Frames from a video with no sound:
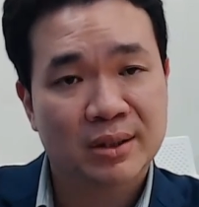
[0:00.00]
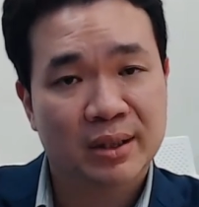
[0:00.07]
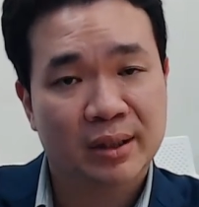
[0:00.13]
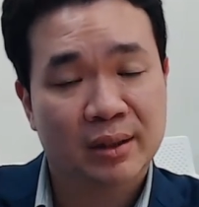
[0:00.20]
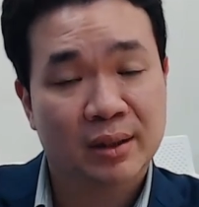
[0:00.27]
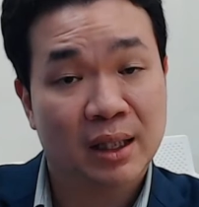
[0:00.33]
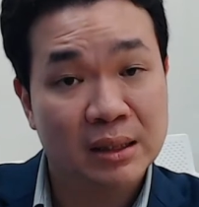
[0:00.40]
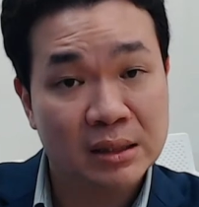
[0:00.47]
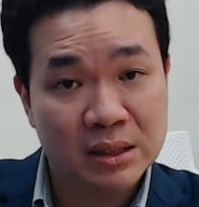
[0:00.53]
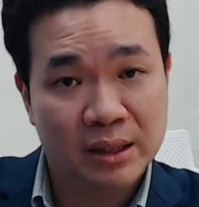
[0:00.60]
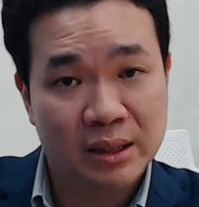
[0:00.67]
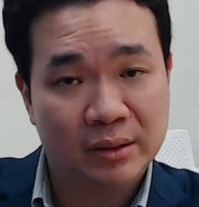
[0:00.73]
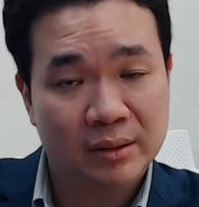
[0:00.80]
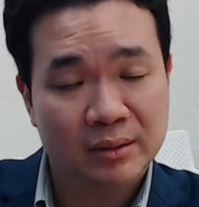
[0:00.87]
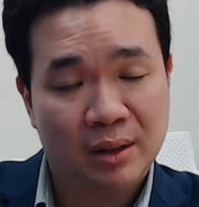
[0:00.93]
One is
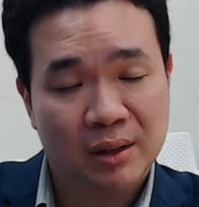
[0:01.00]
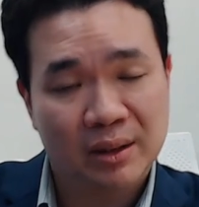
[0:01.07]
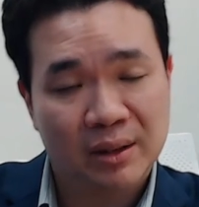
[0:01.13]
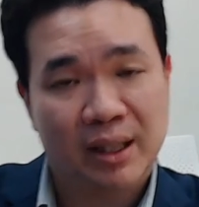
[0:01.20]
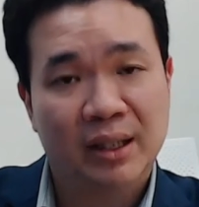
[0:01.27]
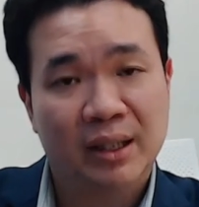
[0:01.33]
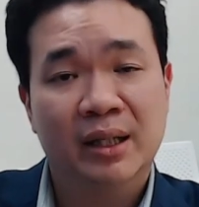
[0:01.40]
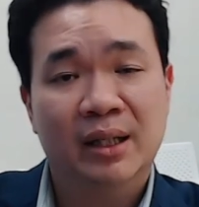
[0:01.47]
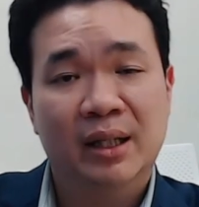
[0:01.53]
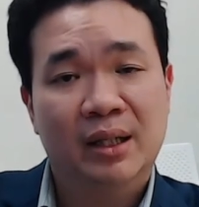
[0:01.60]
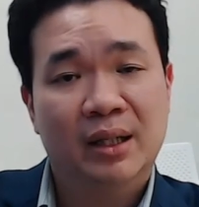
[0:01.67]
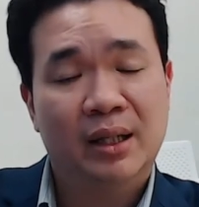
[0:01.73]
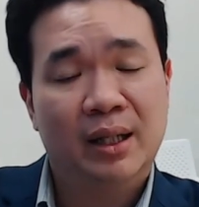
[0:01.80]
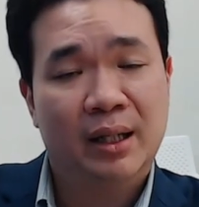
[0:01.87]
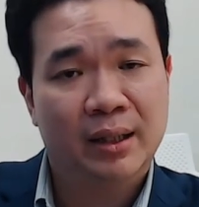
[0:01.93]
in London,
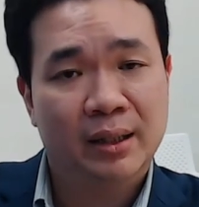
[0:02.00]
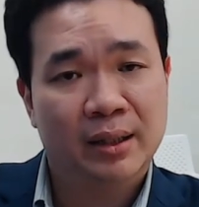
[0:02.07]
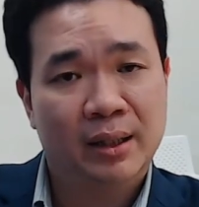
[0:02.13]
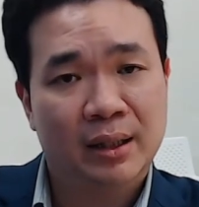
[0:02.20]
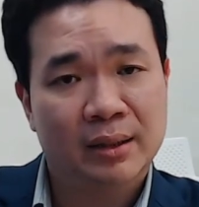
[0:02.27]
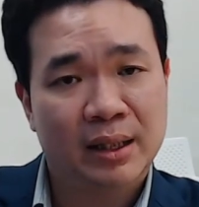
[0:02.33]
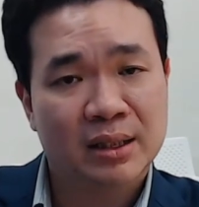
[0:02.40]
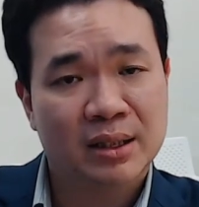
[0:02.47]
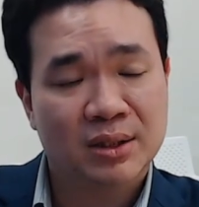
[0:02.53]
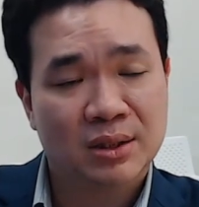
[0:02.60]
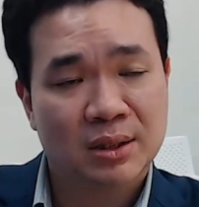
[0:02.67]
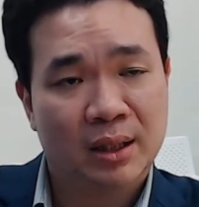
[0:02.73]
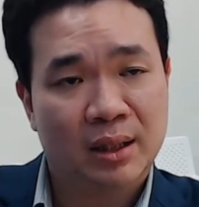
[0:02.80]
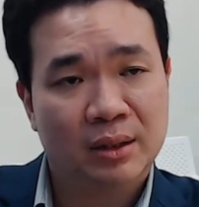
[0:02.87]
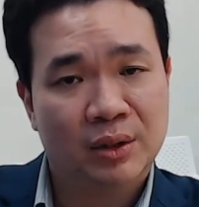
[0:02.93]
okay, and
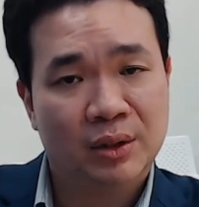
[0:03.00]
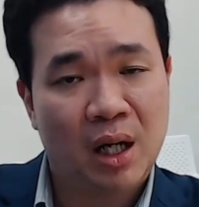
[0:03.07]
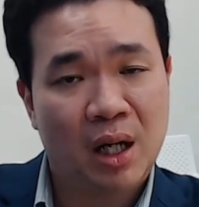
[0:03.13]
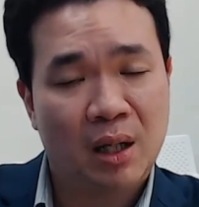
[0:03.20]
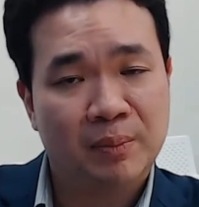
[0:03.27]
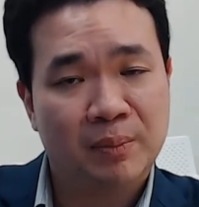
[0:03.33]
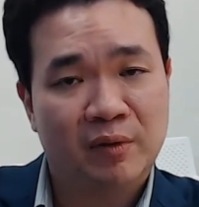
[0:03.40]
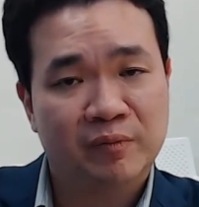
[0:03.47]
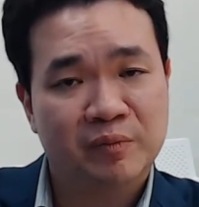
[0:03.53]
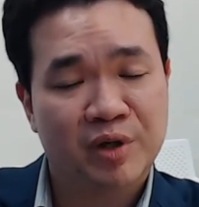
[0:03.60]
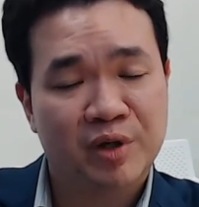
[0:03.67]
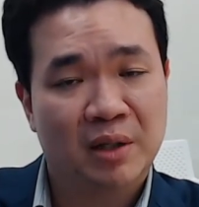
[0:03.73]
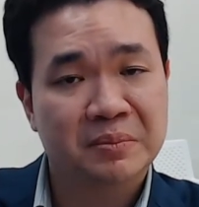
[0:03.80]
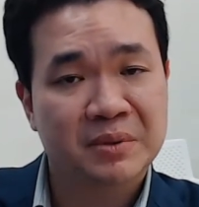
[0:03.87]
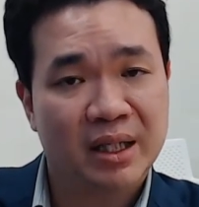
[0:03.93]
uh, that is uh, the
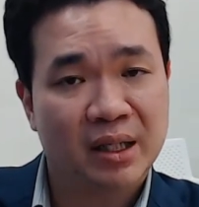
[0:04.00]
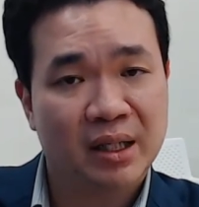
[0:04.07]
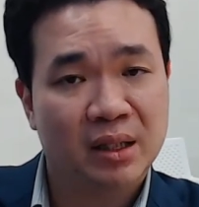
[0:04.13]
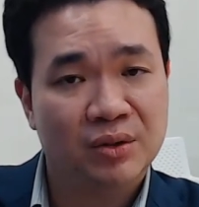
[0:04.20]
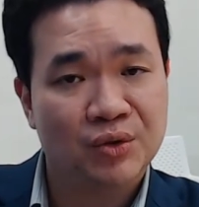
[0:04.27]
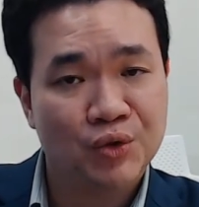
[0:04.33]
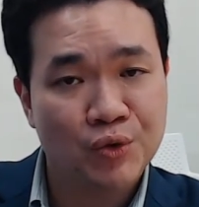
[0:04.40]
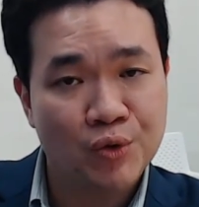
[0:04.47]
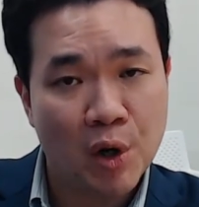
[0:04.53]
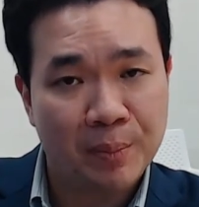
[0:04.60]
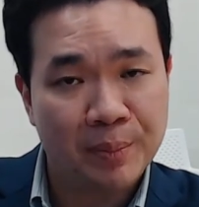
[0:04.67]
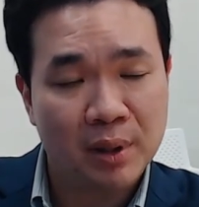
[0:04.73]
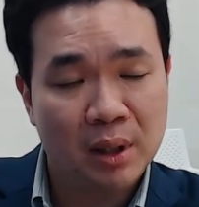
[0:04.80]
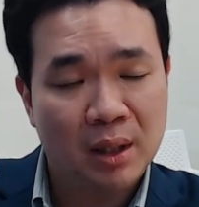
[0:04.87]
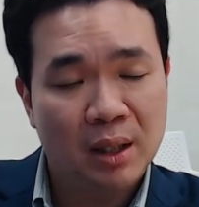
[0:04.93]
hub of prop tech in
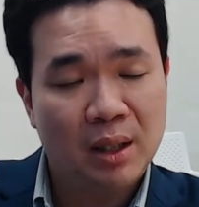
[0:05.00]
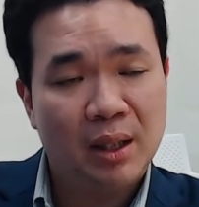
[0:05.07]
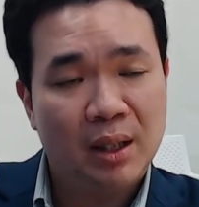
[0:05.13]
Europe.